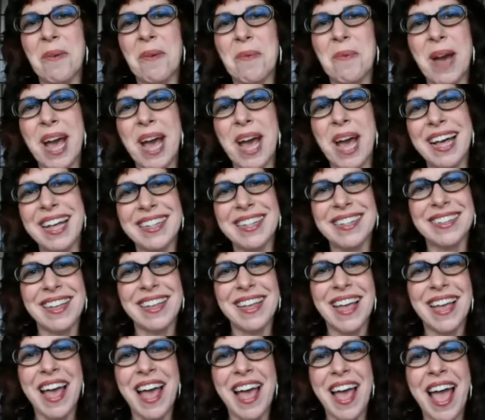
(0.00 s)
Well,
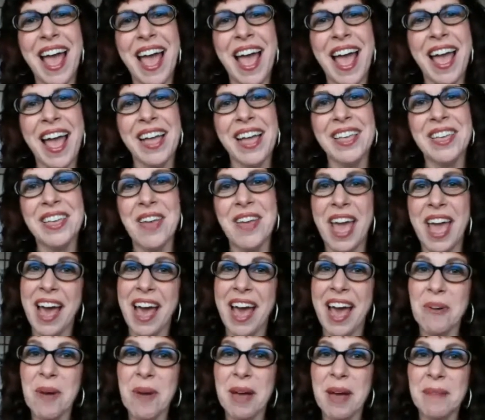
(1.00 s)
you
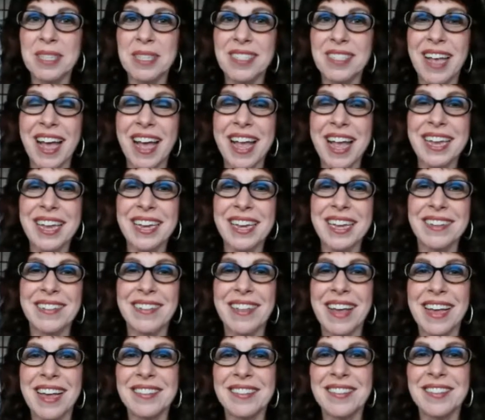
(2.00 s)
have a website and a
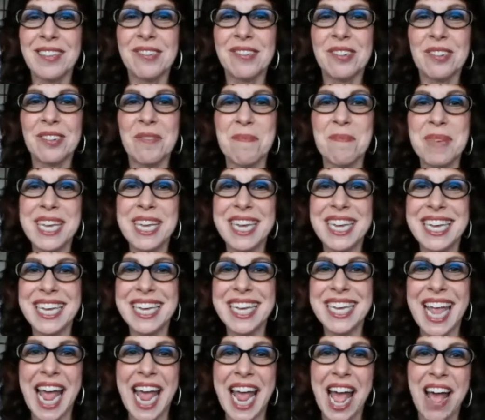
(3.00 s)
lot of social media
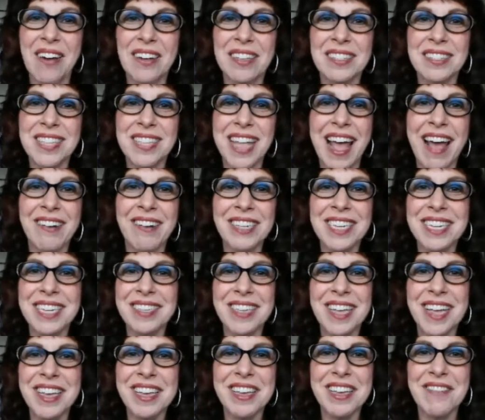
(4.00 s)
accounts. How do you
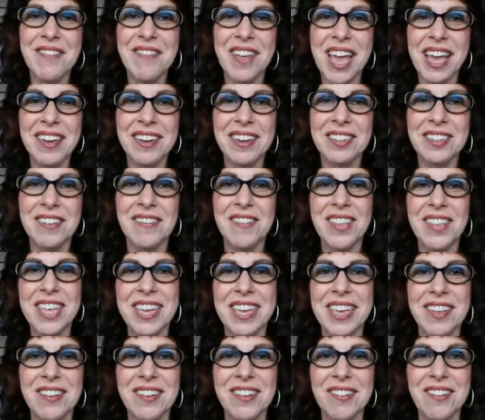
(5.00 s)
take advantage of the
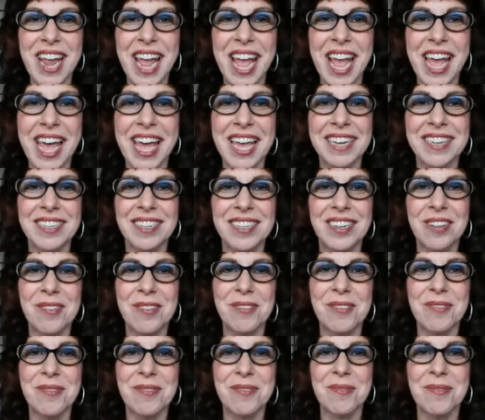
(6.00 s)
internet
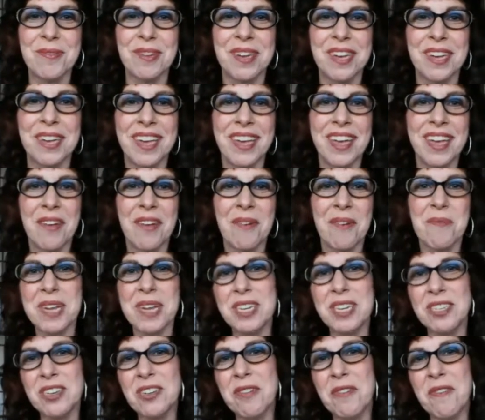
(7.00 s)
to
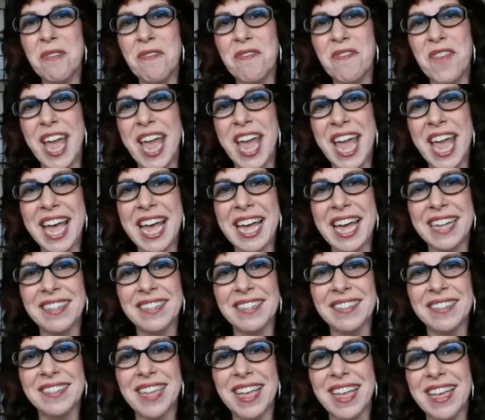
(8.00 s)
reach new
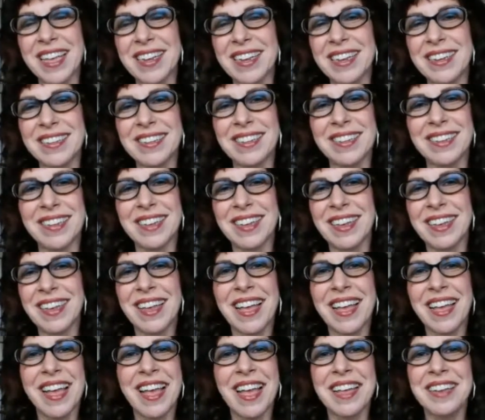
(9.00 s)
fans and
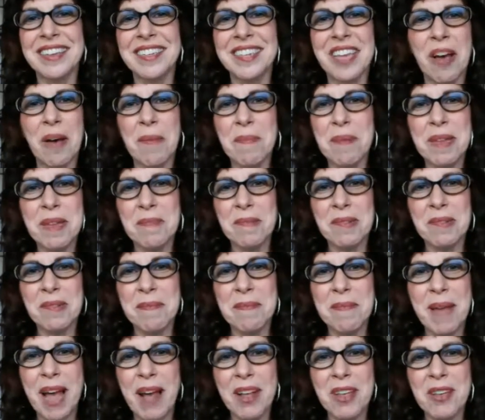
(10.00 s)
tell people
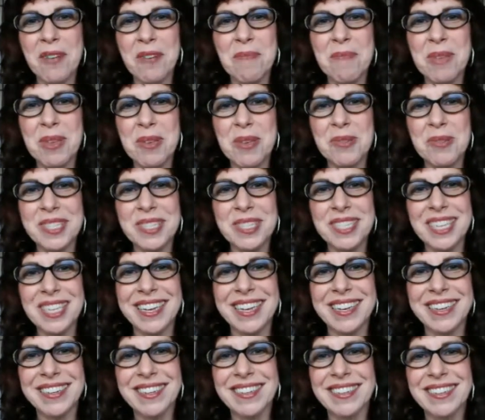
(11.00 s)
about your
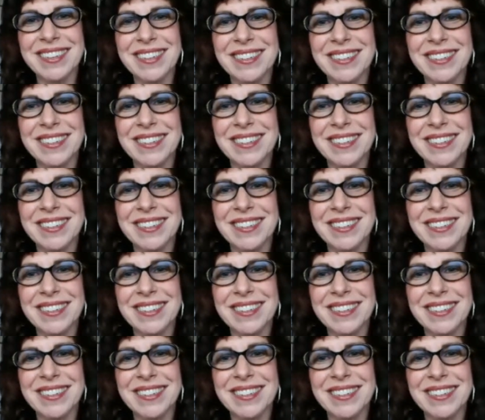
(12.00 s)
music?